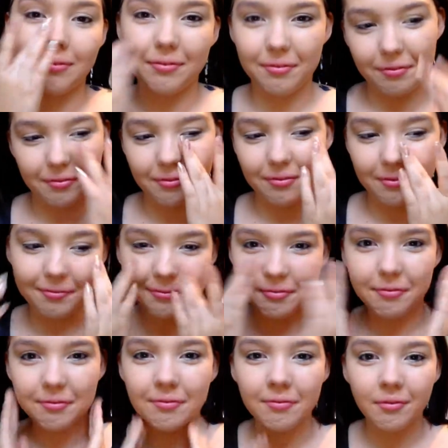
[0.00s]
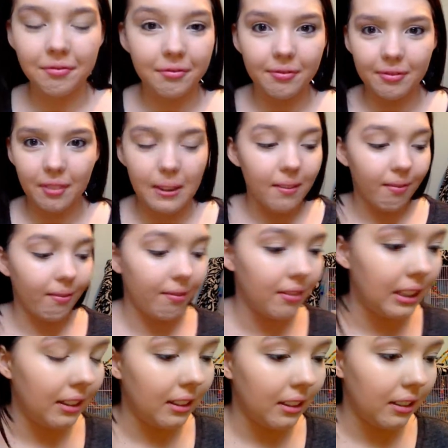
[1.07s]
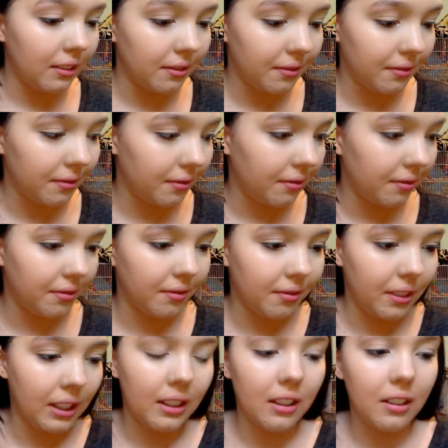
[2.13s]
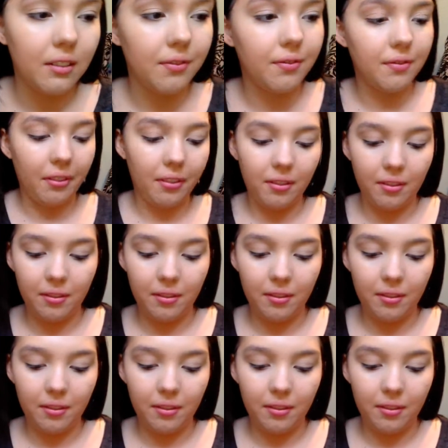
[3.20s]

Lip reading: And my MacBook is about to die. 3% left.